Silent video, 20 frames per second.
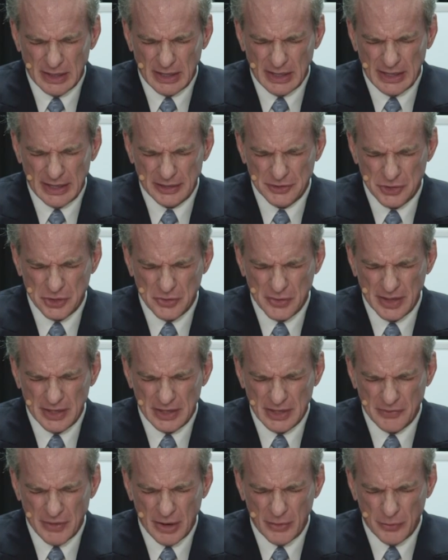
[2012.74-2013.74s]
and
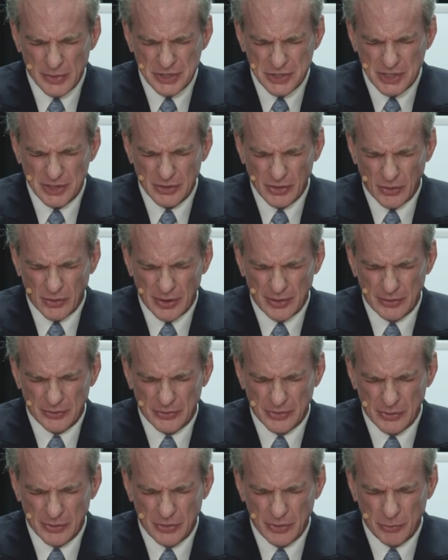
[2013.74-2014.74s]
strength of our risen Lord,
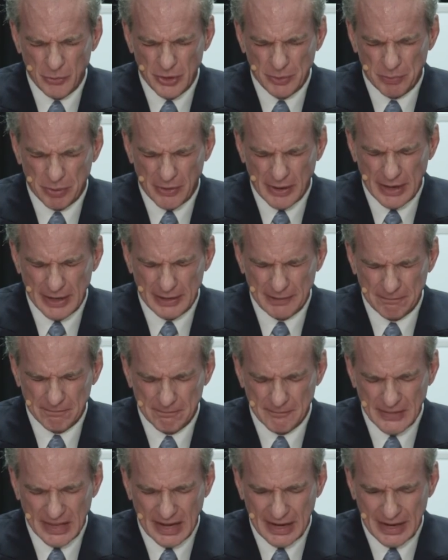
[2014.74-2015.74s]
through whom we pray.
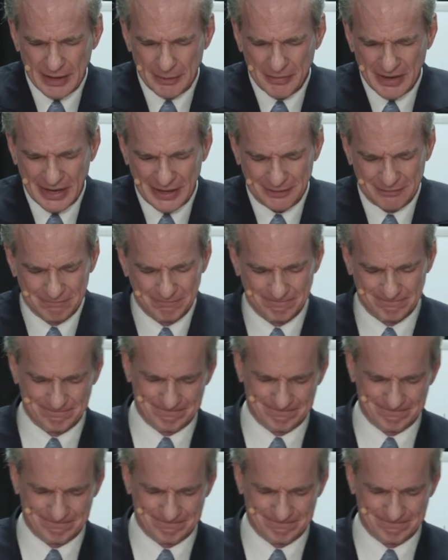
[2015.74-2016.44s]
Amen.